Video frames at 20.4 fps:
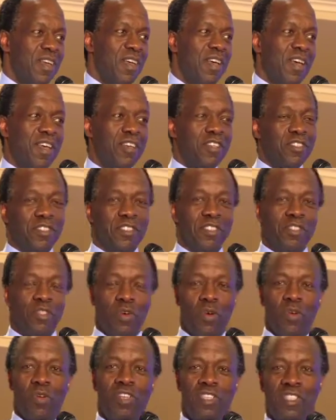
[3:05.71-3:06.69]
And she
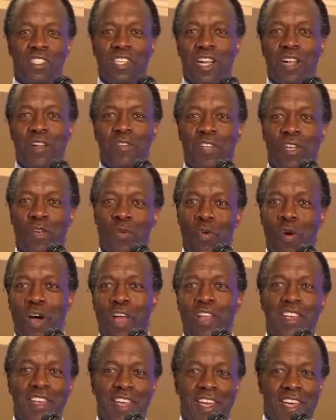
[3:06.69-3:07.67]
told herself that
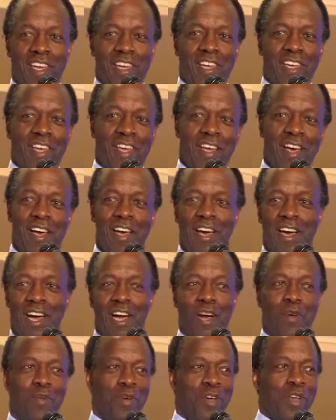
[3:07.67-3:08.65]
one day
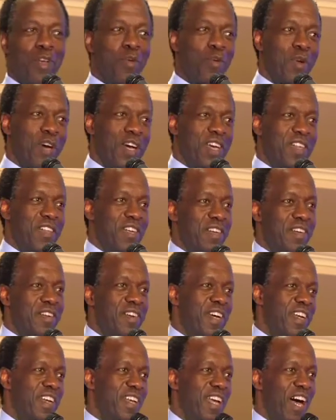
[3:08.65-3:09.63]
I will wear that
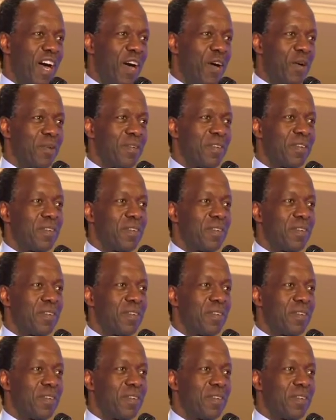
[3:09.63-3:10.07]
red gown.